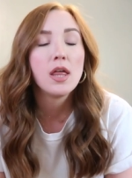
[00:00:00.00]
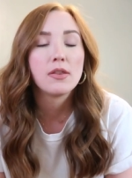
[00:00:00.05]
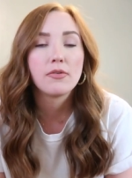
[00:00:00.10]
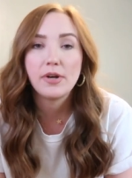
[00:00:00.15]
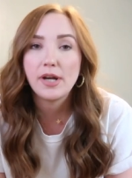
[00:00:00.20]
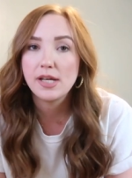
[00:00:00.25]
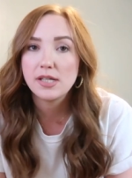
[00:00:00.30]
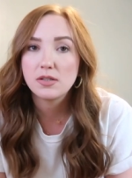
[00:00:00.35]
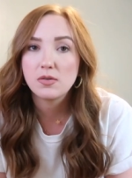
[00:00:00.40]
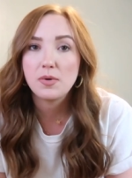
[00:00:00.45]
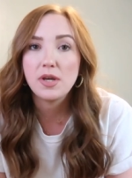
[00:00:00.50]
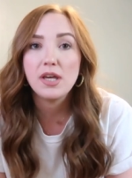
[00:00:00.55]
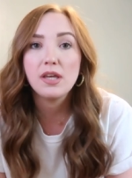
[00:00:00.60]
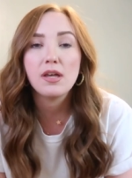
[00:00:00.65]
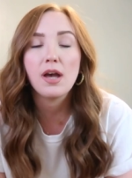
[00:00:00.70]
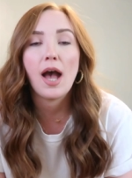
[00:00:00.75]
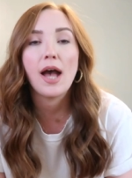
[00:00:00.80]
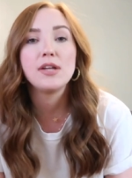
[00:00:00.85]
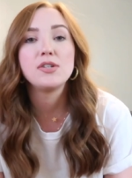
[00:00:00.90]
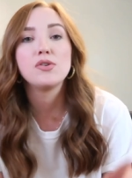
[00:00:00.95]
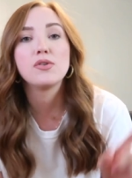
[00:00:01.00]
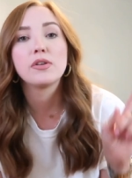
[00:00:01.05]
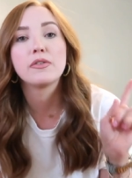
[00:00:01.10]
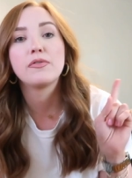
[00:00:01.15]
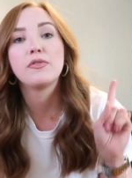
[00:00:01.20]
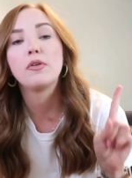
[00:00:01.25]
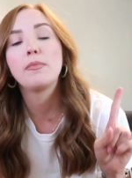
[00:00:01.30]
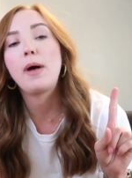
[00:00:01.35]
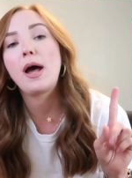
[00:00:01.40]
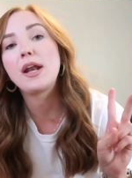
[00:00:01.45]
three days a week. I do the
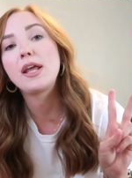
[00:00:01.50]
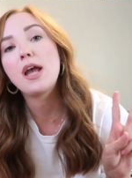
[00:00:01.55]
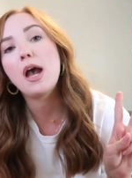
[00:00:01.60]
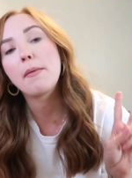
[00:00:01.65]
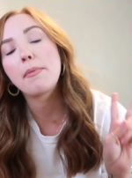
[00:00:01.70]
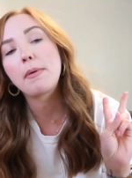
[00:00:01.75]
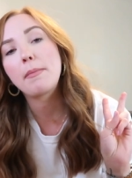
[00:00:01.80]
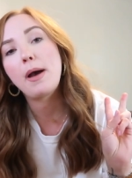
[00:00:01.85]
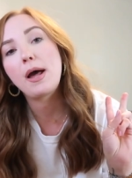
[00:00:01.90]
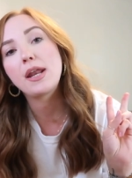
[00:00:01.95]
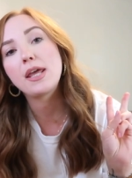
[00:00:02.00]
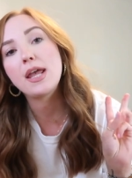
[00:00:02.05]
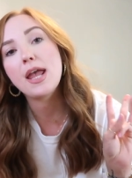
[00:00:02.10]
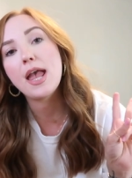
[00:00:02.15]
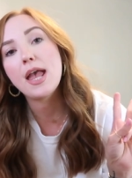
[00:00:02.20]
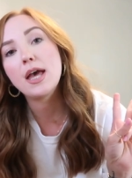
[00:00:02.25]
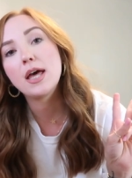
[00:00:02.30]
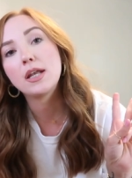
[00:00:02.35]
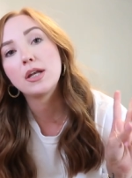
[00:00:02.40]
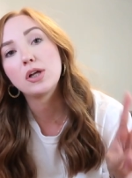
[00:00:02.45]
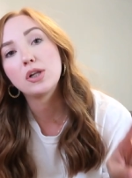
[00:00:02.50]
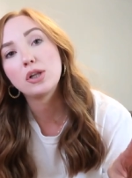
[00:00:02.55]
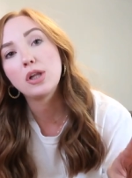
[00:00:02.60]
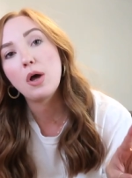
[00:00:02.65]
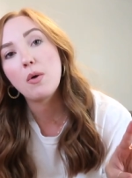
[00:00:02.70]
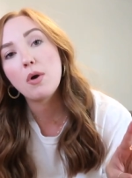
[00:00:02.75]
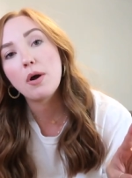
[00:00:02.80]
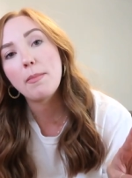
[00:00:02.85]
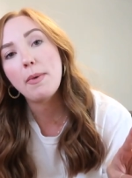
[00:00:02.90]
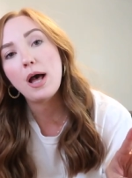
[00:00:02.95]
full body, upper body, and
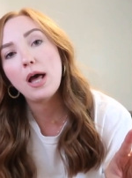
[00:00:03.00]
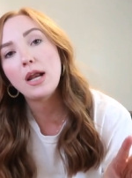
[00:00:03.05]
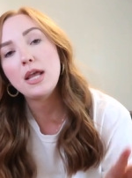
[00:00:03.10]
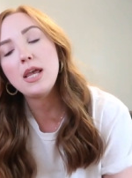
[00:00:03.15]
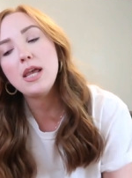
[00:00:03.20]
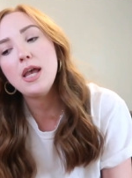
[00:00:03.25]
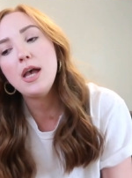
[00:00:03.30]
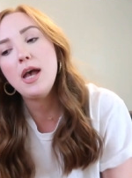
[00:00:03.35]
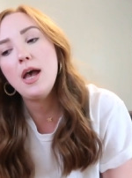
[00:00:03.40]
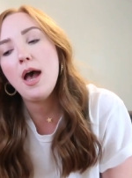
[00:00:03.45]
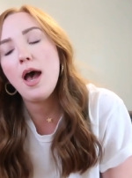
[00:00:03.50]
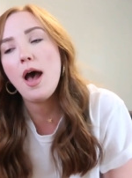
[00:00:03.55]
lower body.